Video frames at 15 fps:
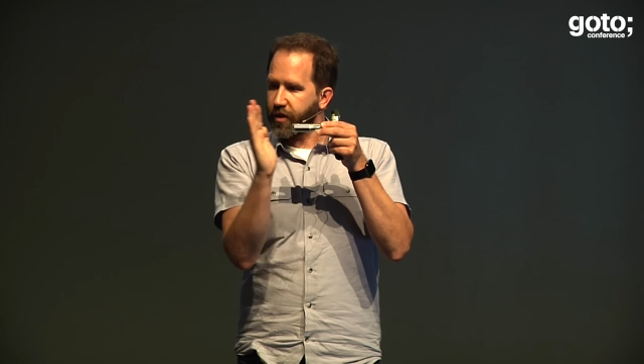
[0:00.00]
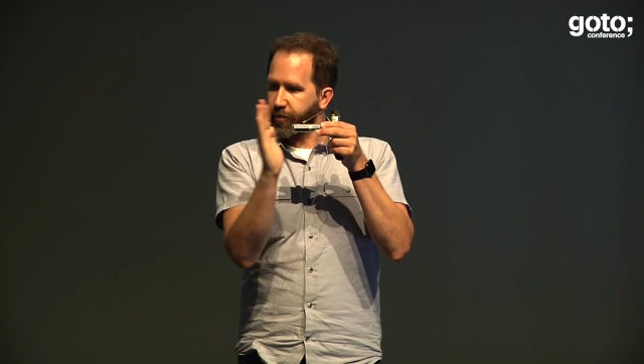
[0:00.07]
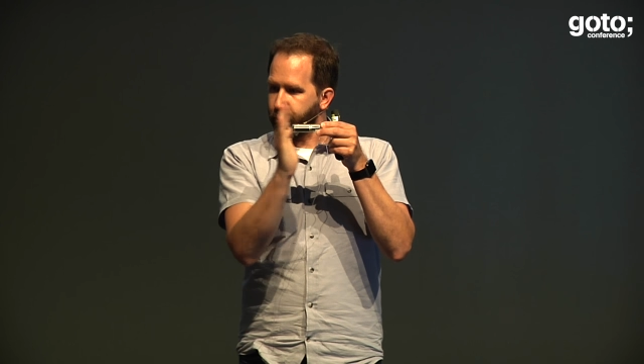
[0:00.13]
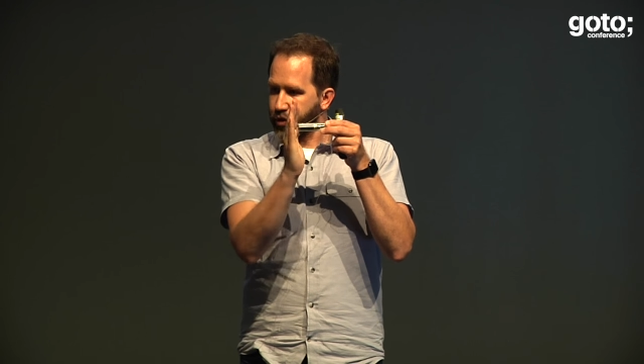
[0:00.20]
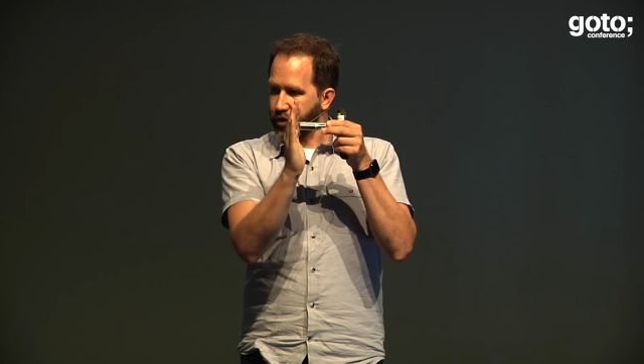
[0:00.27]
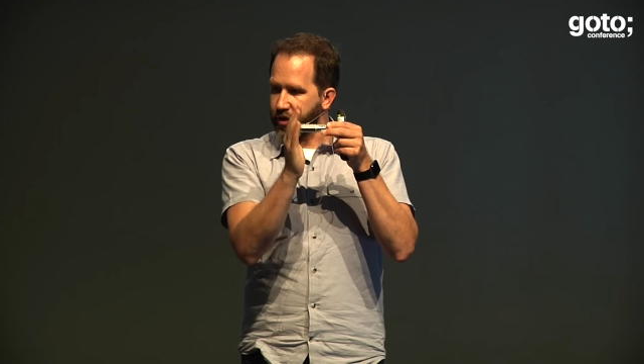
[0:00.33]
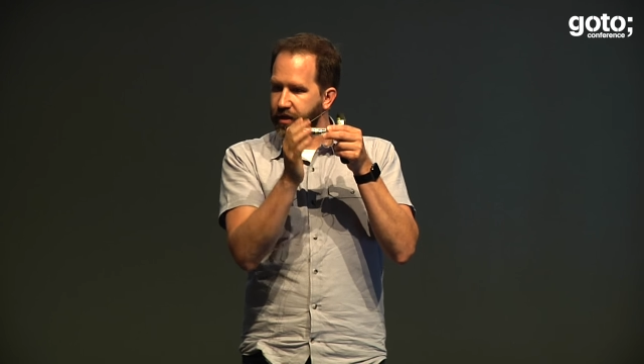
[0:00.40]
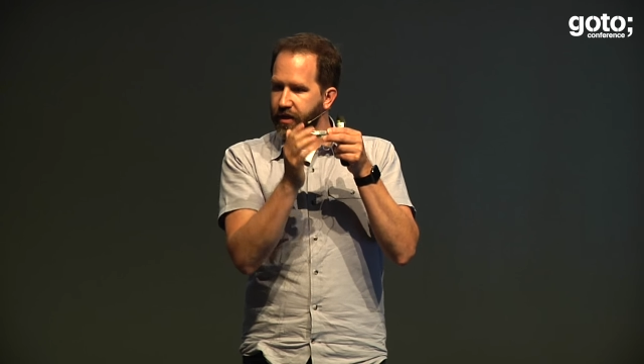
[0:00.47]
that
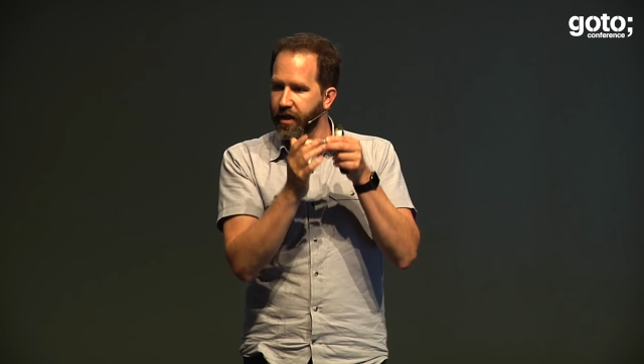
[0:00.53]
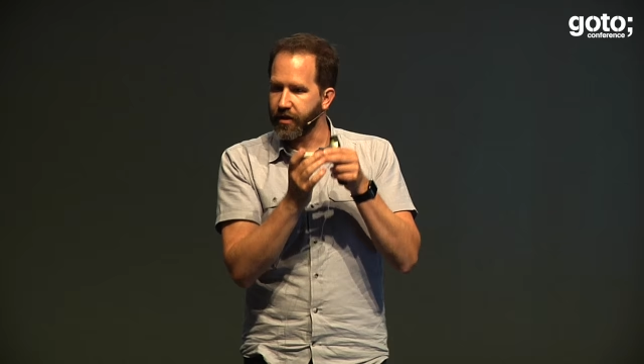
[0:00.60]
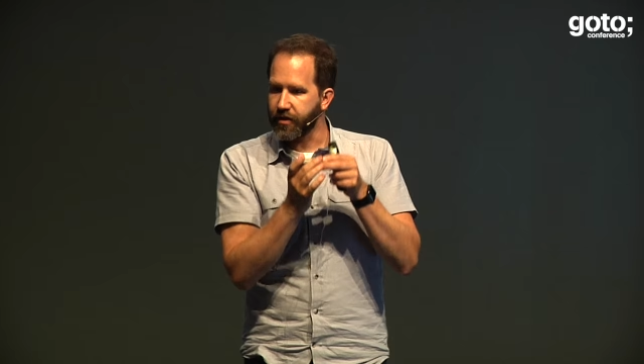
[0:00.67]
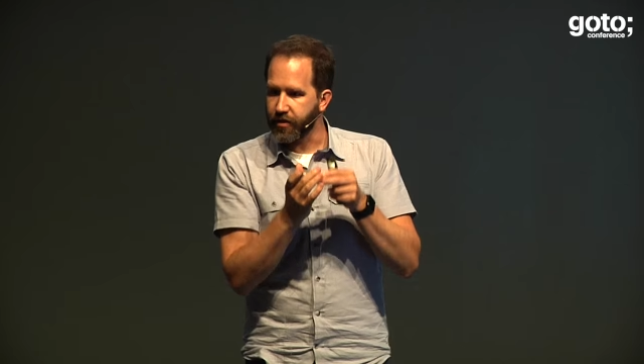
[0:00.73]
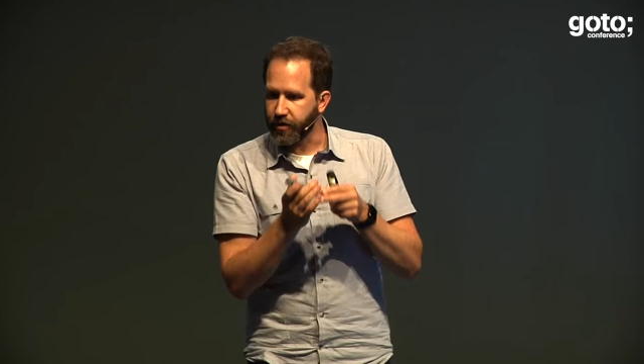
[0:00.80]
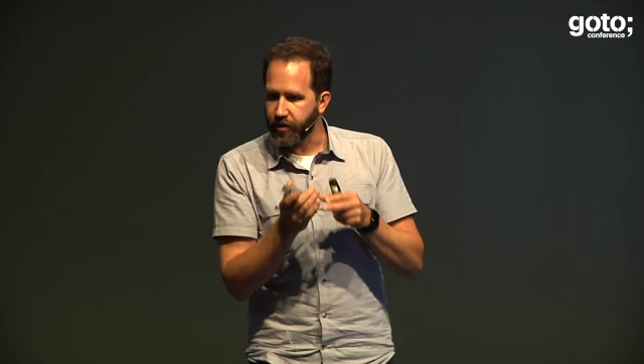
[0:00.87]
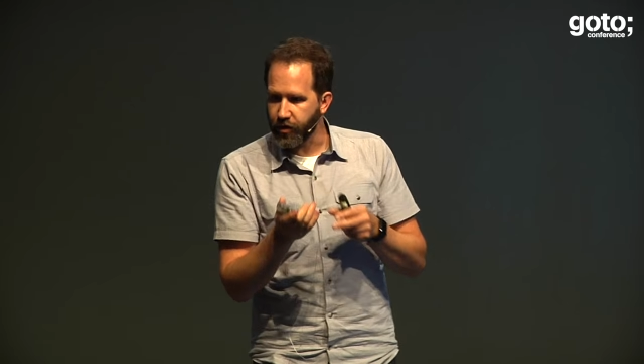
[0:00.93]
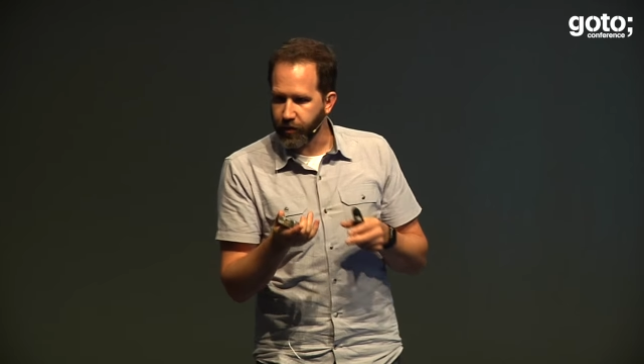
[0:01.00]
pushes
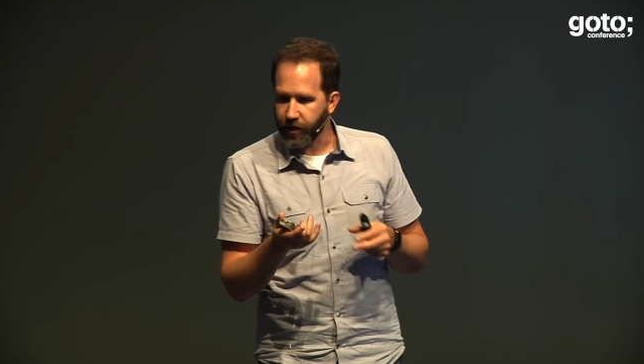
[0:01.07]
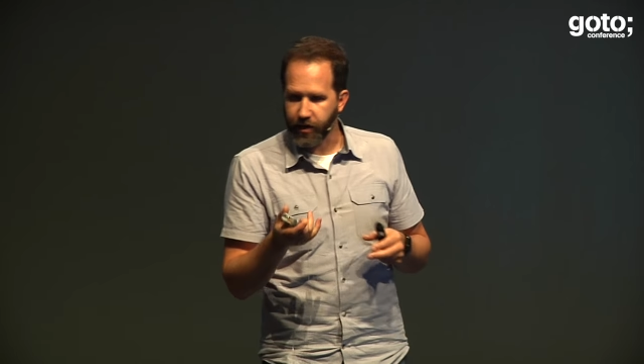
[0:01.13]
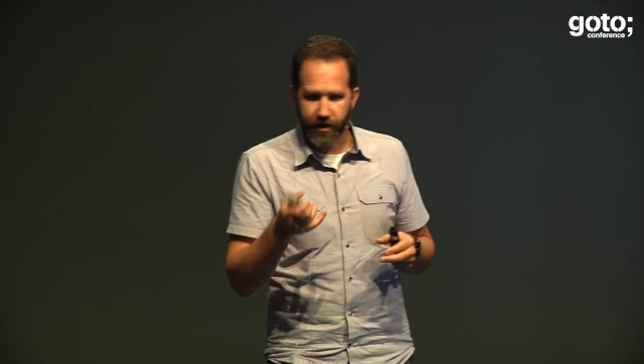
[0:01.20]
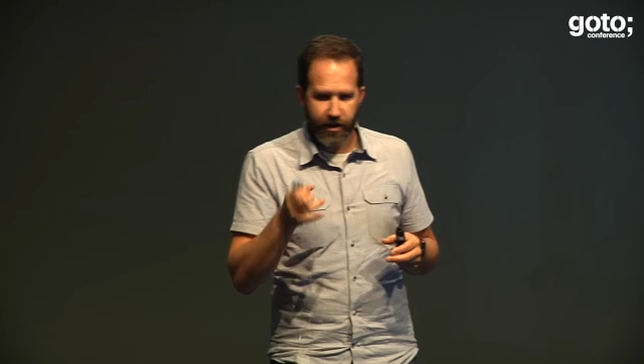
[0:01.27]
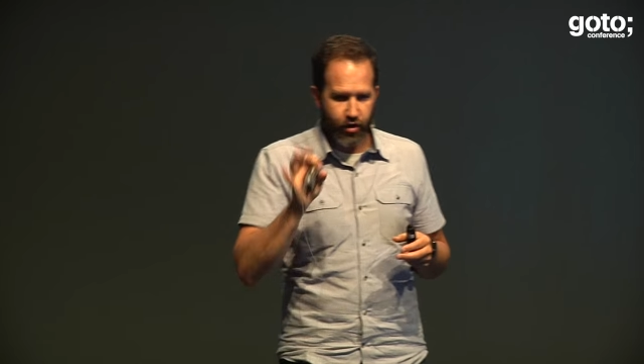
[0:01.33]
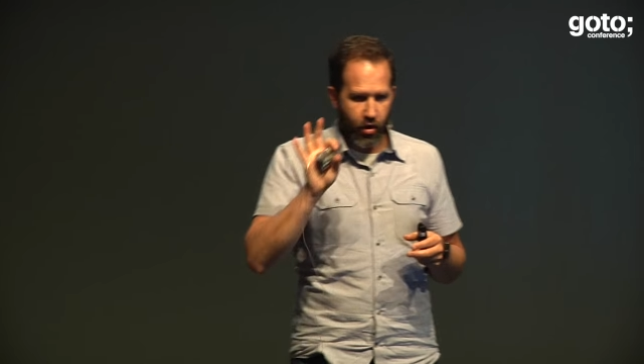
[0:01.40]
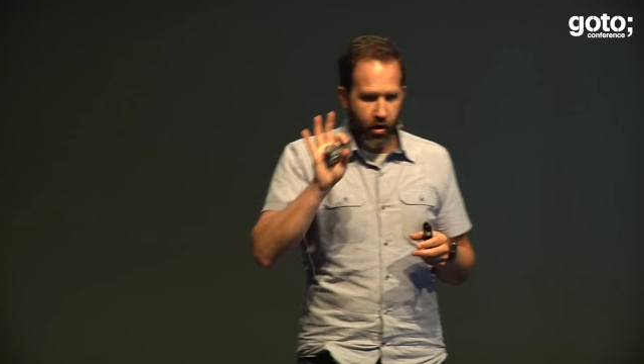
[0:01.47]
against the syringe. That's